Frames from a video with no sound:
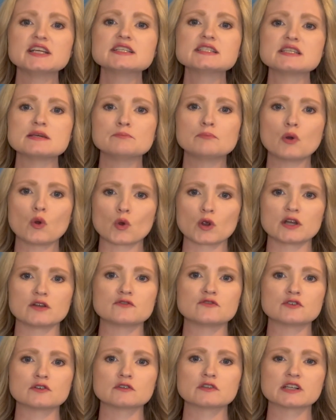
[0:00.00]
is important
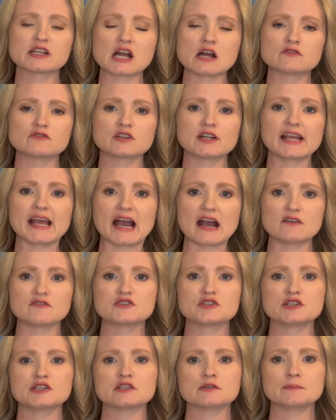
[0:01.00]
for recovery after
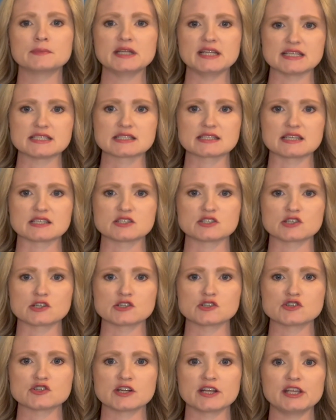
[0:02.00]
your meniscus
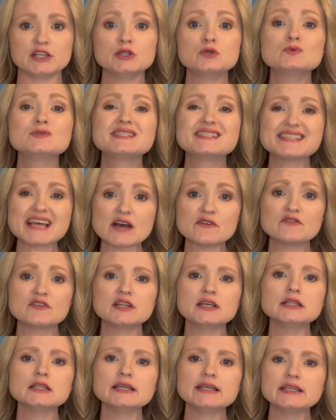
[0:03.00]
surgery. You
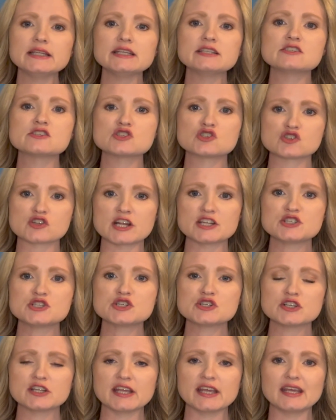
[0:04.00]
definitely need to stretch your
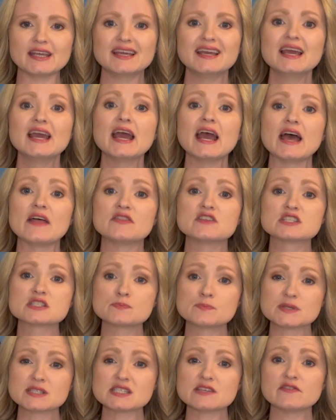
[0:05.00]
knee, and the
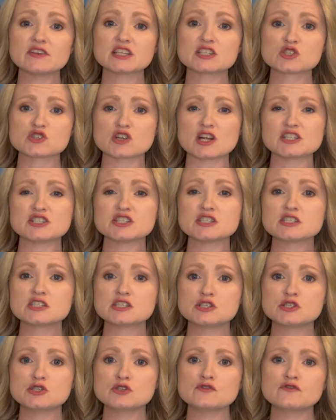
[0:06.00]
specific stretches to
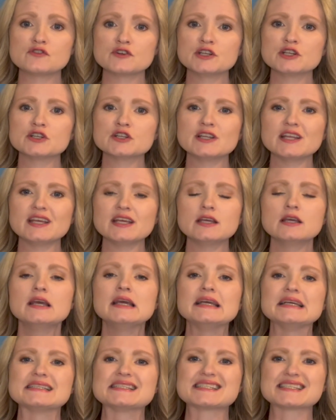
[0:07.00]
do for your knee
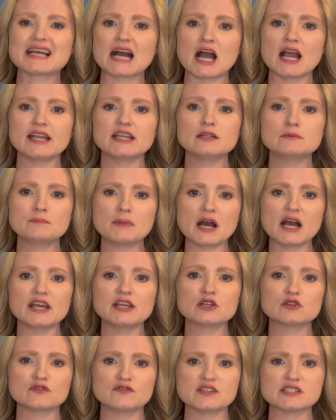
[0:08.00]
is guided by your
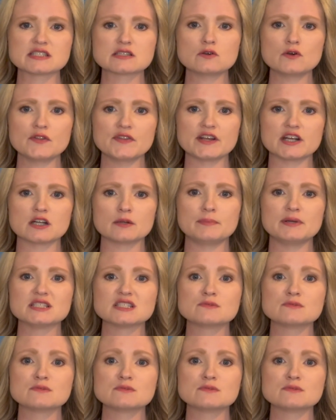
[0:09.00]
physical therapist